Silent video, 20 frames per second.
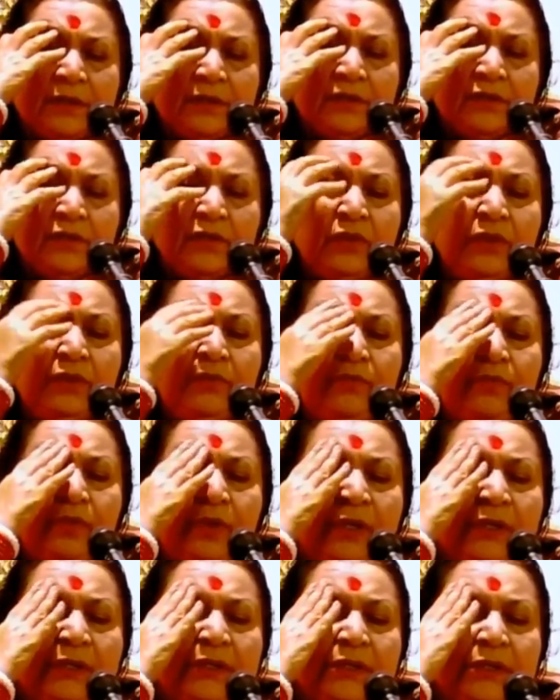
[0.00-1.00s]
So if you
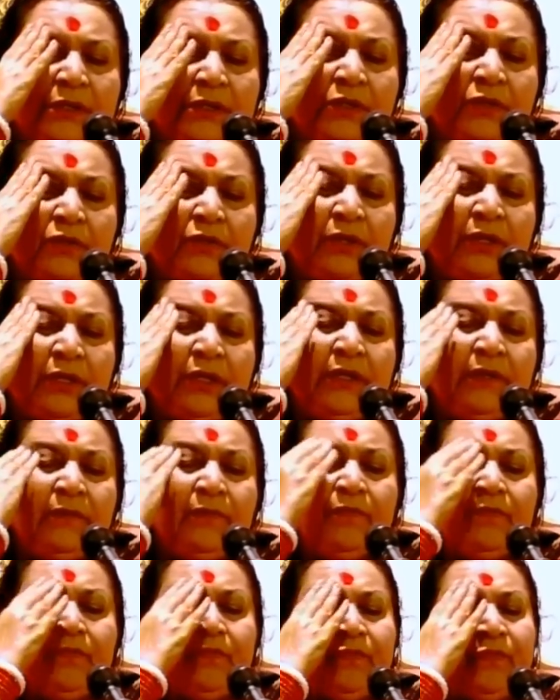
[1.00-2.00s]
are a Sahajogini,
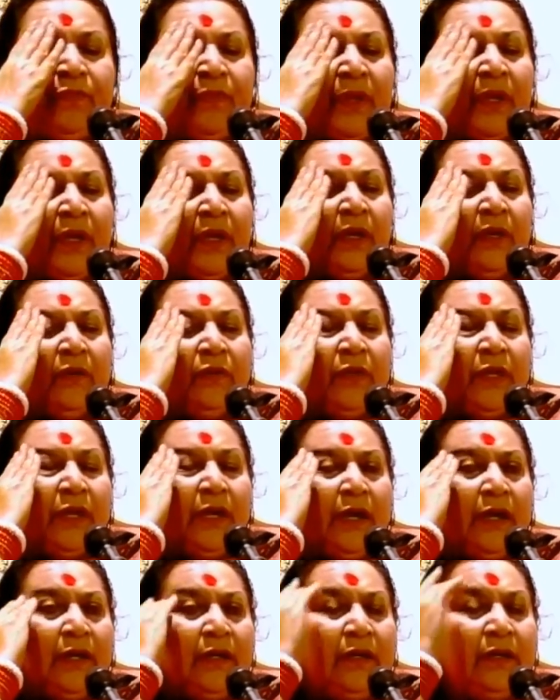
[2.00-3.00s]

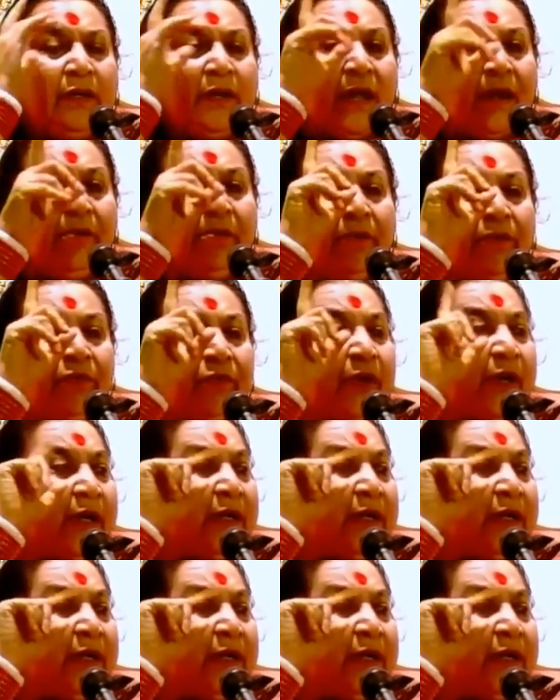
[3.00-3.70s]
then at the time of